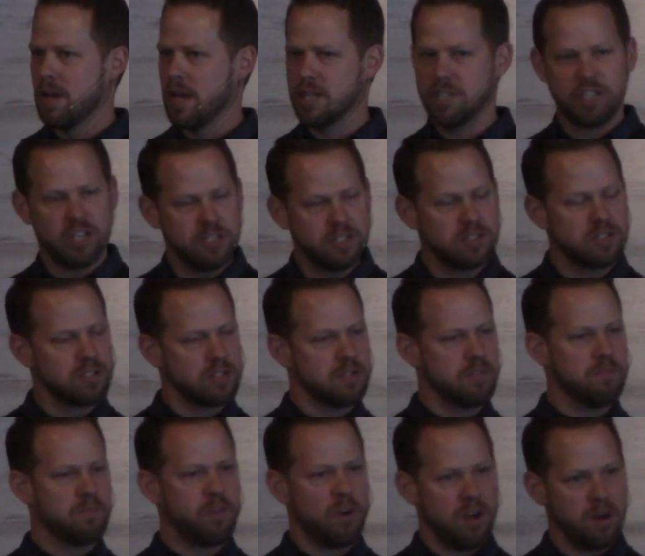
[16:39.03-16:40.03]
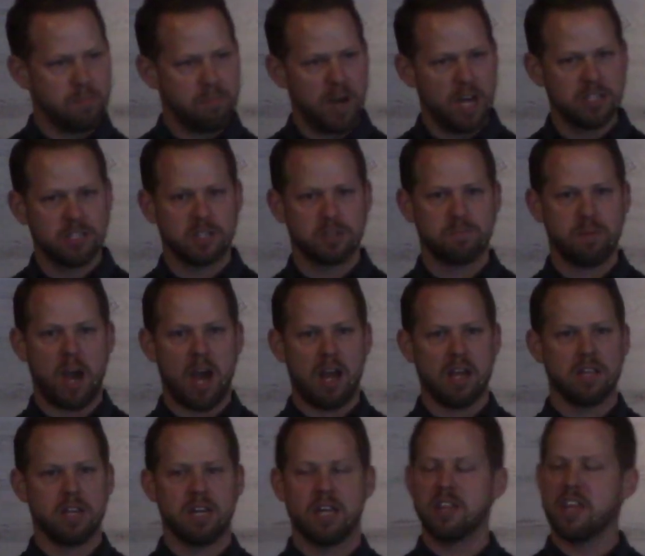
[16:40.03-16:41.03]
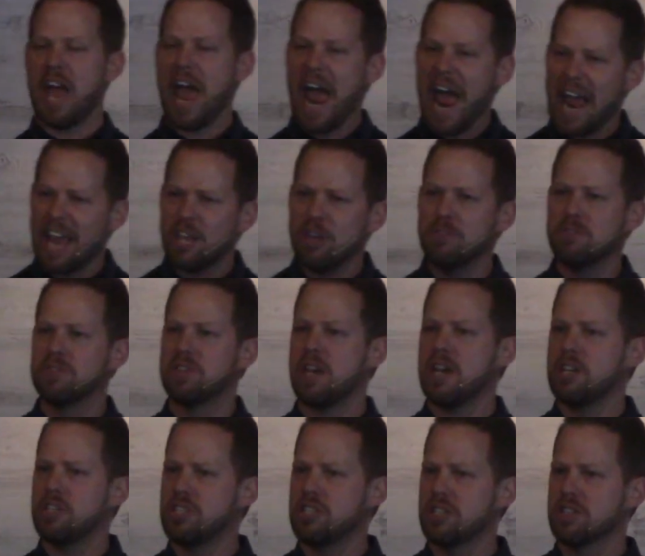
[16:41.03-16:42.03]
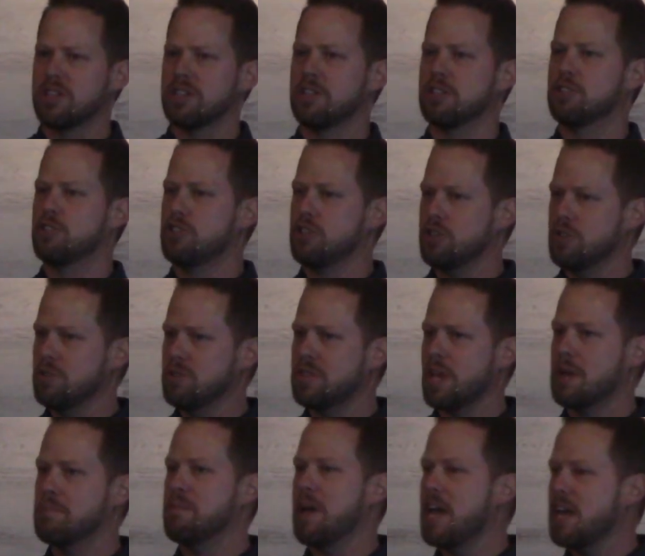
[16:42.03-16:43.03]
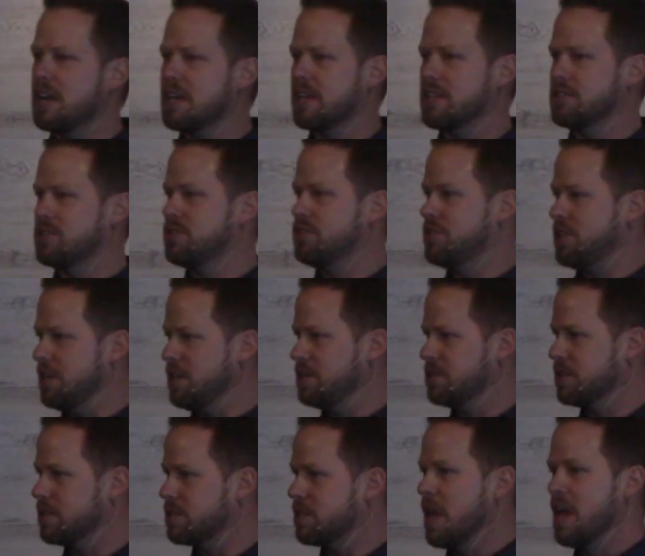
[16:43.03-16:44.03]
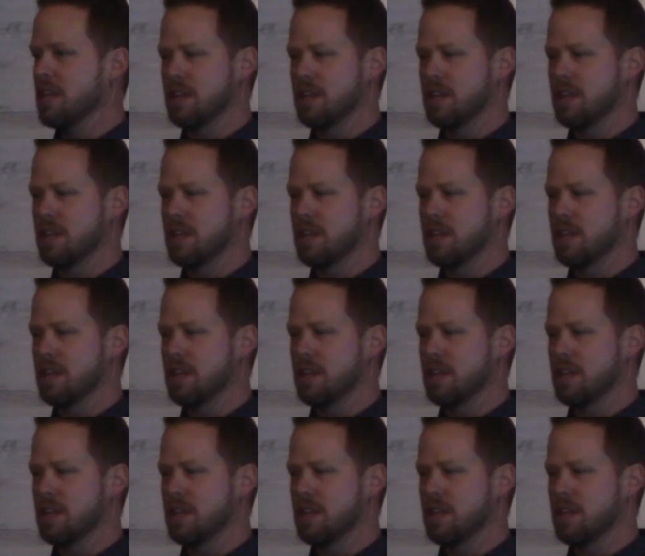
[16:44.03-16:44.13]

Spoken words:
And Jesus is in front of Pontius Pilate, and the accusation that the Jews had made against Jesus,